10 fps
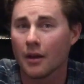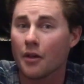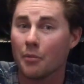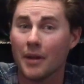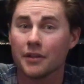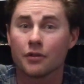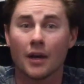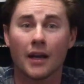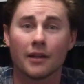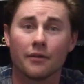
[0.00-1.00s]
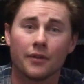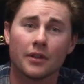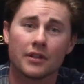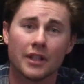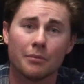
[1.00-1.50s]
The men's track and
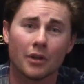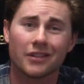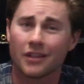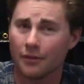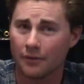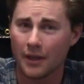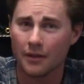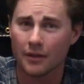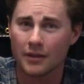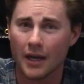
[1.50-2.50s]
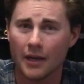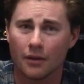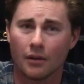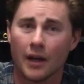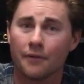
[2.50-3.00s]
field team look to defend their
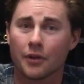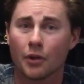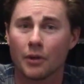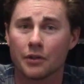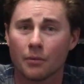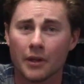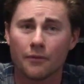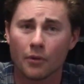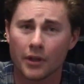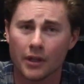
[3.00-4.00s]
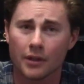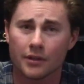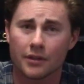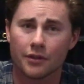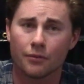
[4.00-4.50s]
title after going 24
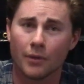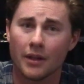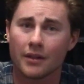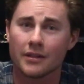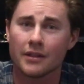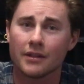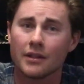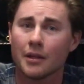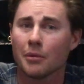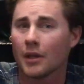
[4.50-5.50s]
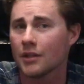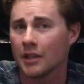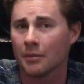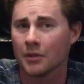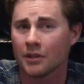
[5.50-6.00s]
years since winning the CCAA
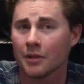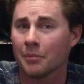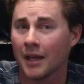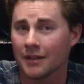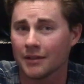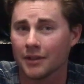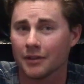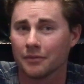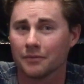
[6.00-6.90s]
championship last year.